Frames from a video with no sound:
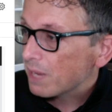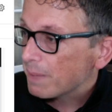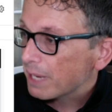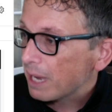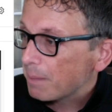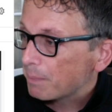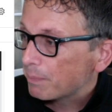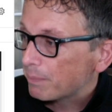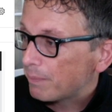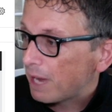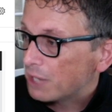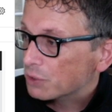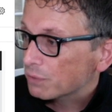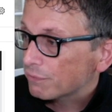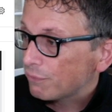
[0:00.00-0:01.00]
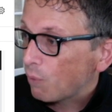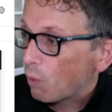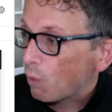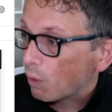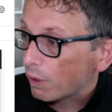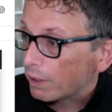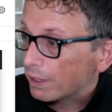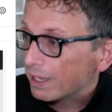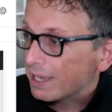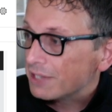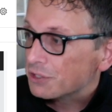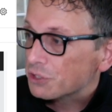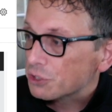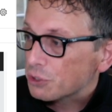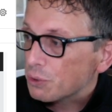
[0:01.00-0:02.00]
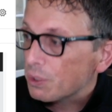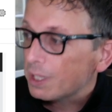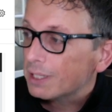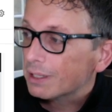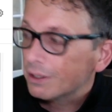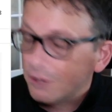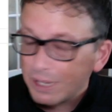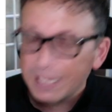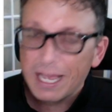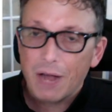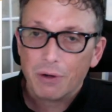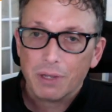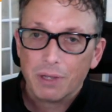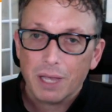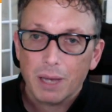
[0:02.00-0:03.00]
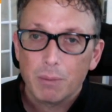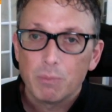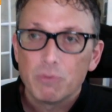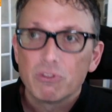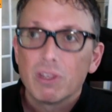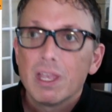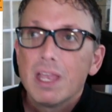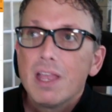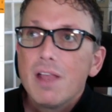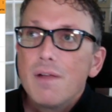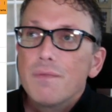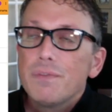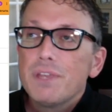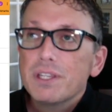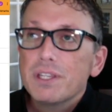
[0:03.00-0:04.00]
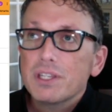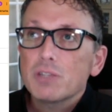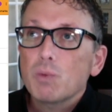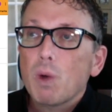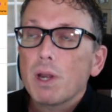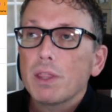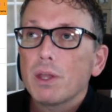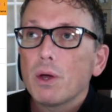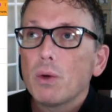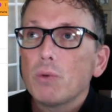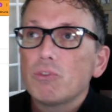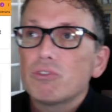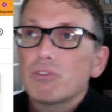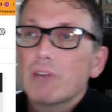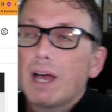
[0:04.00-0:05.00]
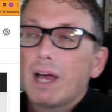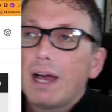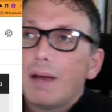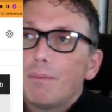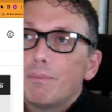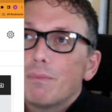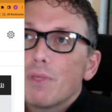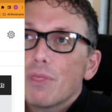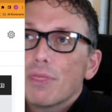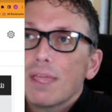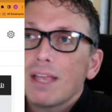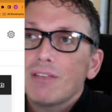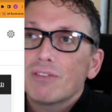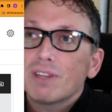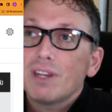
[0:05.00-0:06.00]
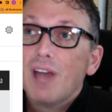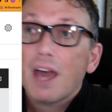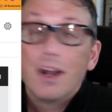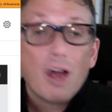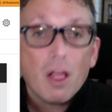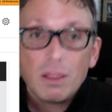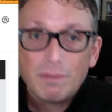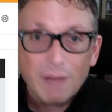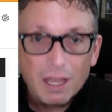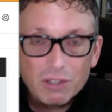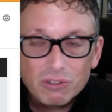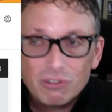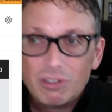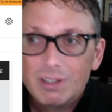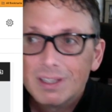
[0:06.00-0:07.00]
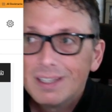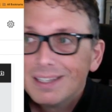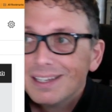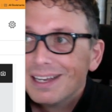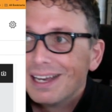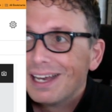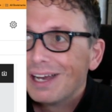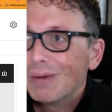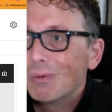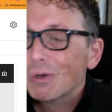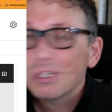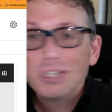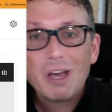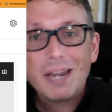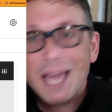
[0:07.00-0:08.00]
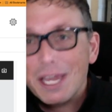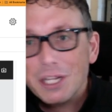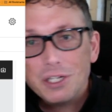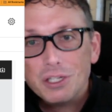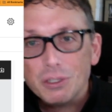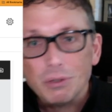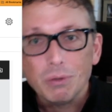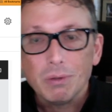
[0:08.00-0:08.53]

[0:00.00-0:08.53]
up, Module 4 is student learning outcomes. This is one of those things that not all of us were taught how to do.